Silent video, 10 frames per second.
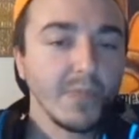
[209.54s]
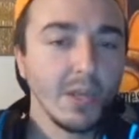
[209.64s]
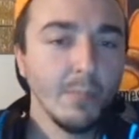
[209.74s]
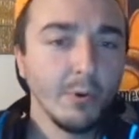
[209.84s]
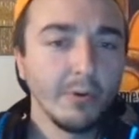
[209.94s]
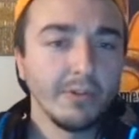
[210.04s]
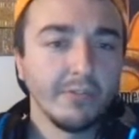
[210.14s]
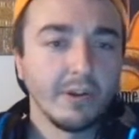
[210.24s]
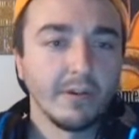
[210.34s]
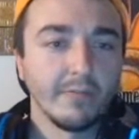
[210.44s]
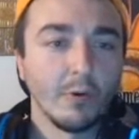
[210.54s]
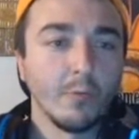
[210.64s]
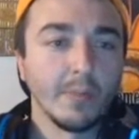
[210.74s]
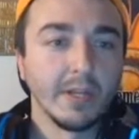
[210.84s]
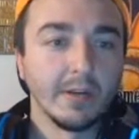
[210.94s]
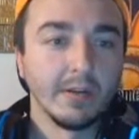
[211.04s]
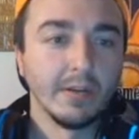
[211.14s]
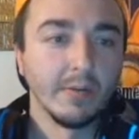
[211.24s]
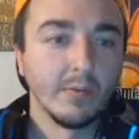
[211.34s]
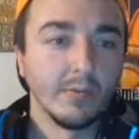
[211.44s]
bonus of opening
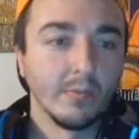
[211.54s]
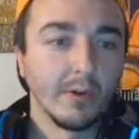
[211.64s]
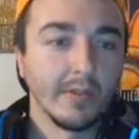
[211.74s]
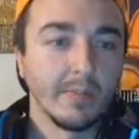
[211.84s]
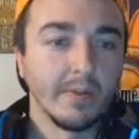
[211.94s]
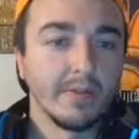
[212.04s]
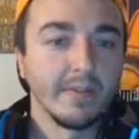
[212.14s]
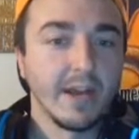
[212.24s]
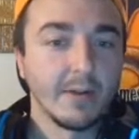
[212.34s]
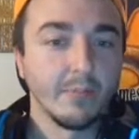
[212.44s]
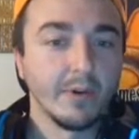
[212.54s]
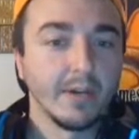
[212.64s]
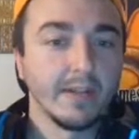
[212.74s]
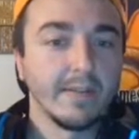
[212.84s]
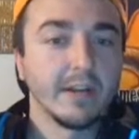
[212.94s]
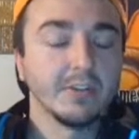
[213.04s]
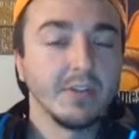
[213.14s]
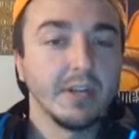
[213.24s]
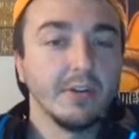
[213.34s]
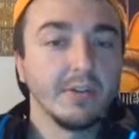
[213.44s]
one of them is not a brick, it's
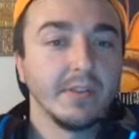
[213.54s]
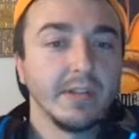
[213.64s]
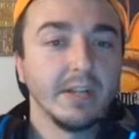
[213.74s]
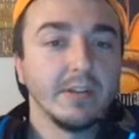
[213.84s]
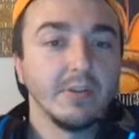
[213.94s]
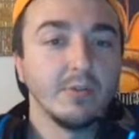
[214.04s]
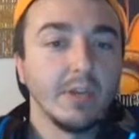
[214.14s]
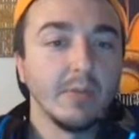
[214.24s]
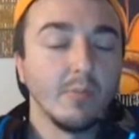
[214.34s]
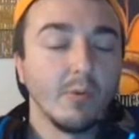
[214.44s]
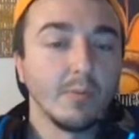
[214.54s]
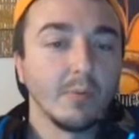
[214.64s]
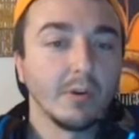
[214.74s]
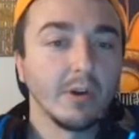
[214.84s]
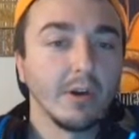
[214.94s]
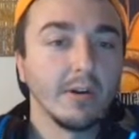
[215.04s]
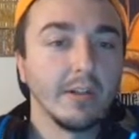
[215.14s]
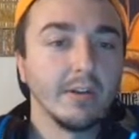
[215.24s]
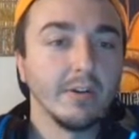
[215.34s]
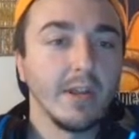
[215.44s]
actually a good thing, and you keep 1 more card
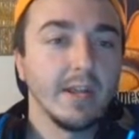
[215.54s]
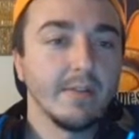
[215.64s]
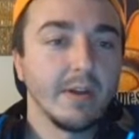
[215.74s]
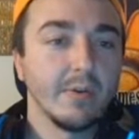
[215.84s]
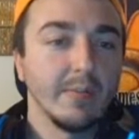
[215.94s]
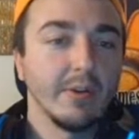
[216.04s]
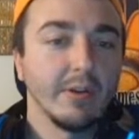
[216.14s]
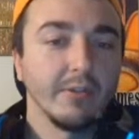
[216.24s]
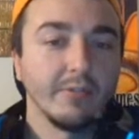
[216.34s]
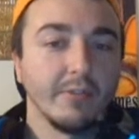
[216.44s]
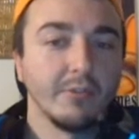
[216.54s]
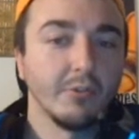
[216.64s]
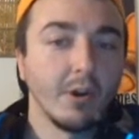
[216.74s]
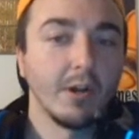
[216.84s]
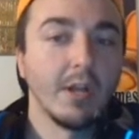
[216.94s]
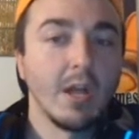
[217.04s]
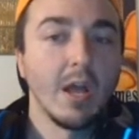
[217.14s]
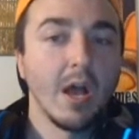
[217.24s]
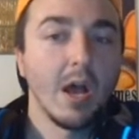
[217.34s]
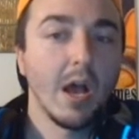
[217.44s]
in your hand that way because of the draw.
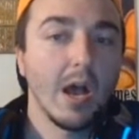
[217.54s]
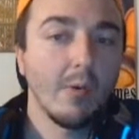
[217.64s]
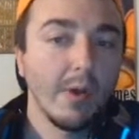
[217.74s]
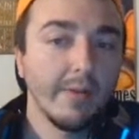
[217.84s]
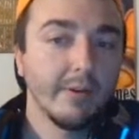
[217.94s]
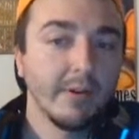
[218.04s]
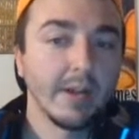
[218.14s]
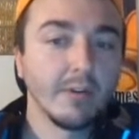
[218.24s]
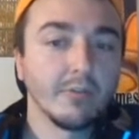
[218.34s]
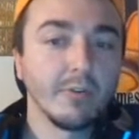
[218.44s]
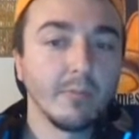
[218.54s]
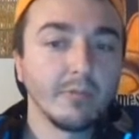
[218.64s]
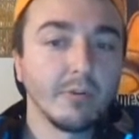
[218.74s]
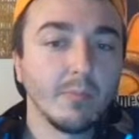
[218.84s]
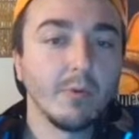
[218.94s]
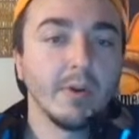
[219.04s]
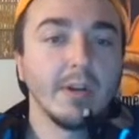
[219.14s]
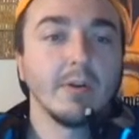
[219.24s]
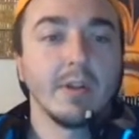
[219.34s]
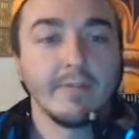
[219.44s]
However, I know someone's going to point
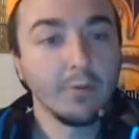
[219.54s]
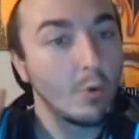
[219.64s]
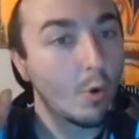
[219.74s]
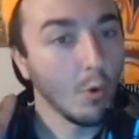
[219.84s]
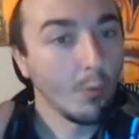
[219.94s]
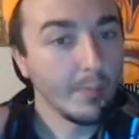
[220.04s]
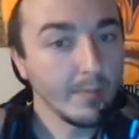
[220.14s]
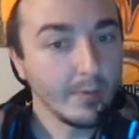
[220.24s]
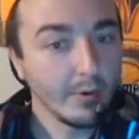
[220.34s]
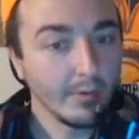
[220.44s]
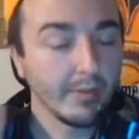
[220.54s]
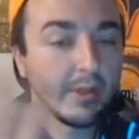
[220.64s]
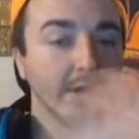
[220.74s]
it out, if you open both,